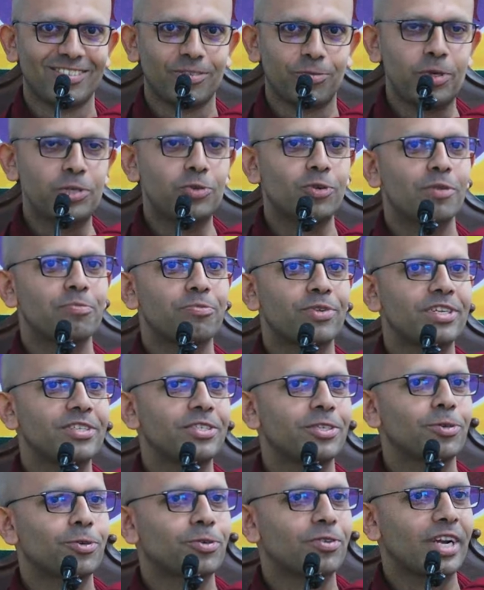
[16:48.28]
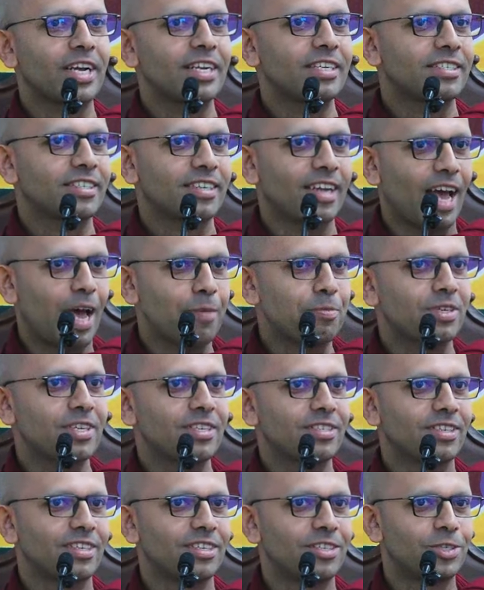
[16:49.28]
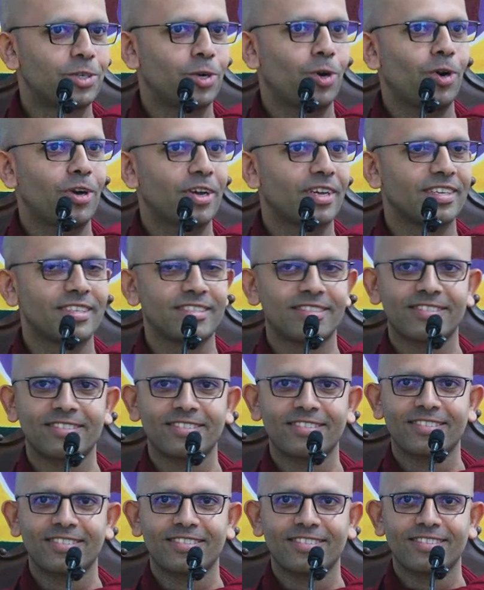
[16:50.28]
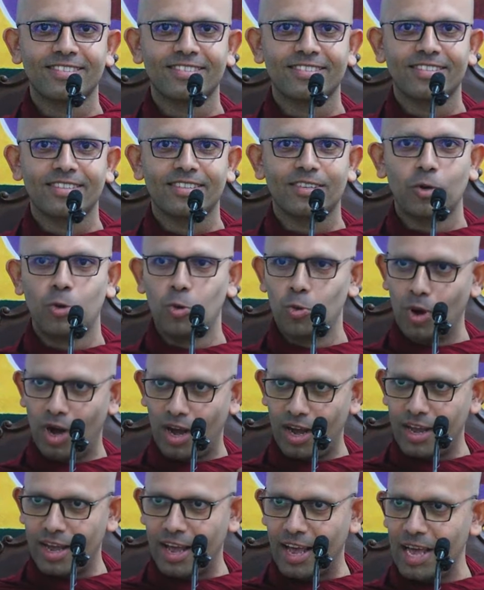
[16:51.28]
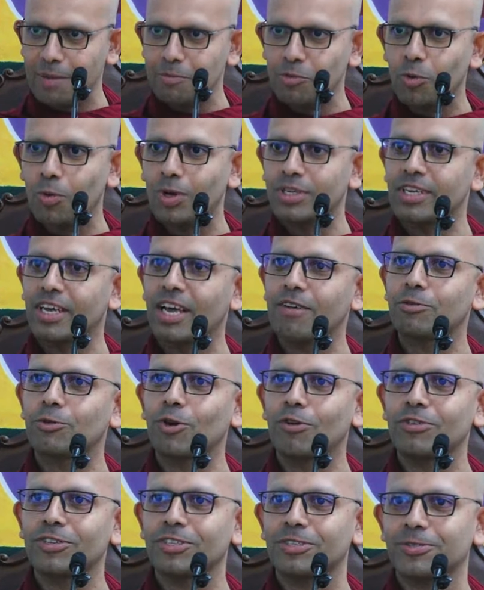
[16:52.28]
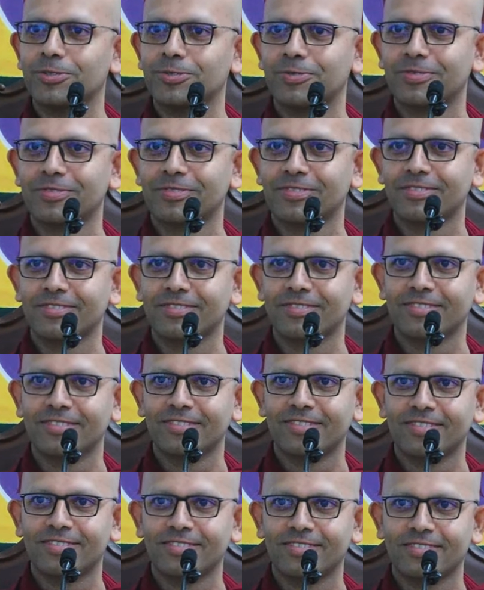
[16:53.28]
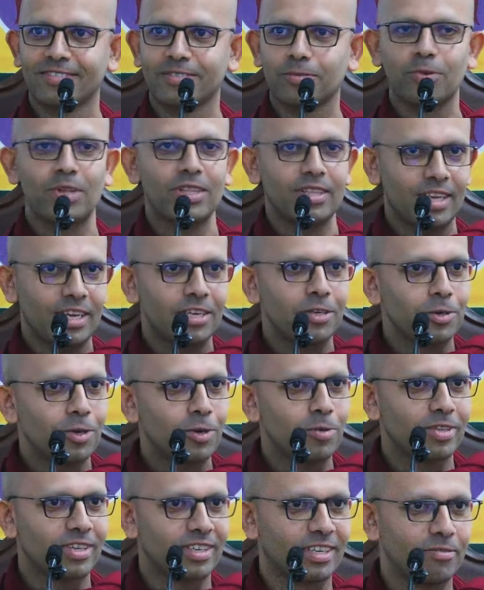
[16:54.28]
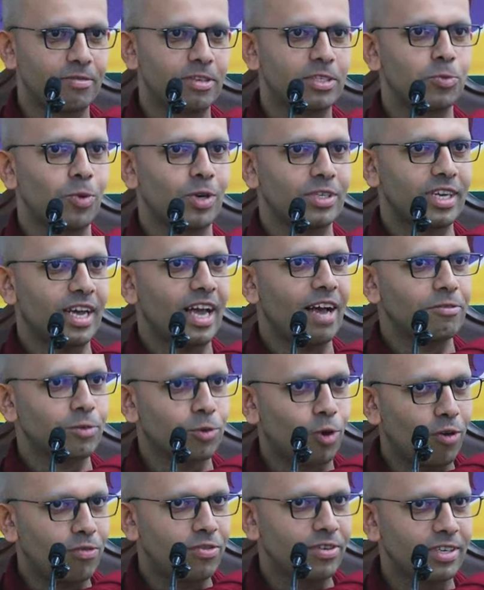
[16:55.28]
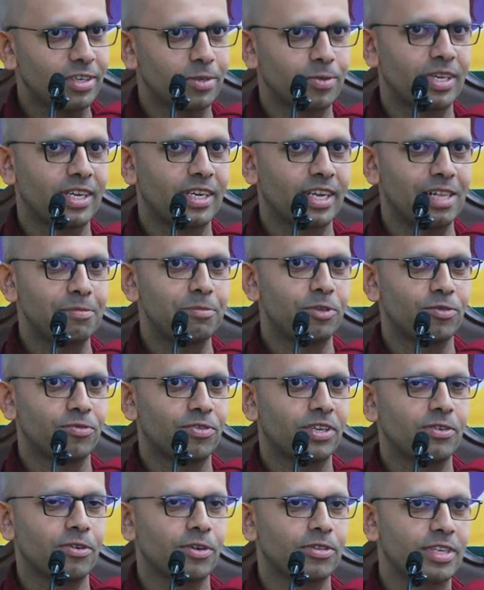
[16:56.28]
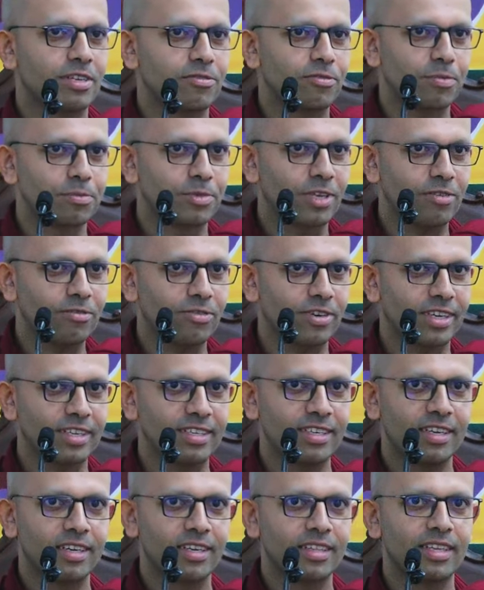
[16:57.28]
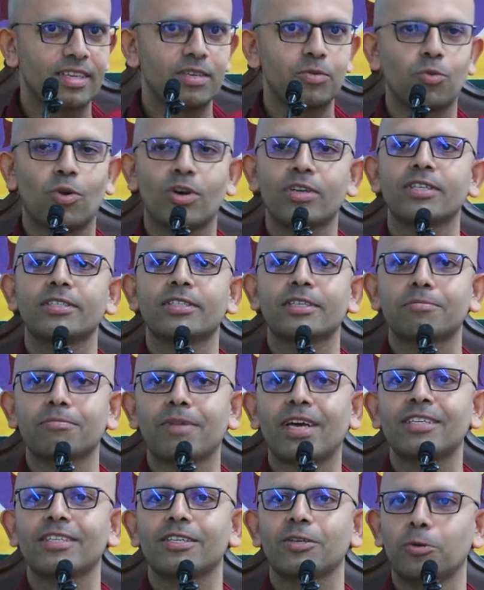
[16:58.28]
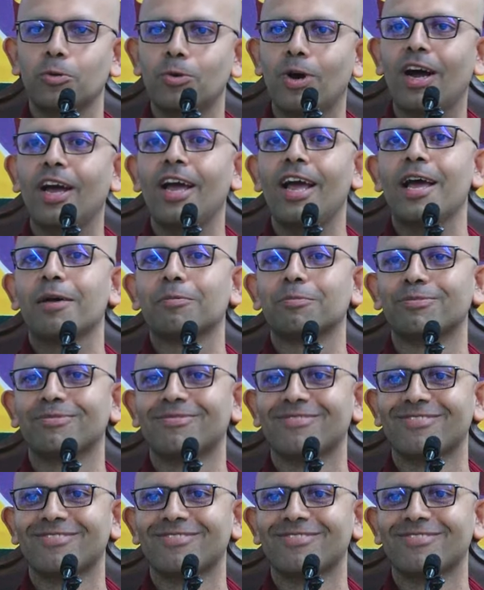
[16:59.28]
Which one brings you great happiness and joy? Who I am or what I have to offer you? Well, there you go then. If it's what I have to offer you that helps you free yourself from suffering, then what does it matter who I am?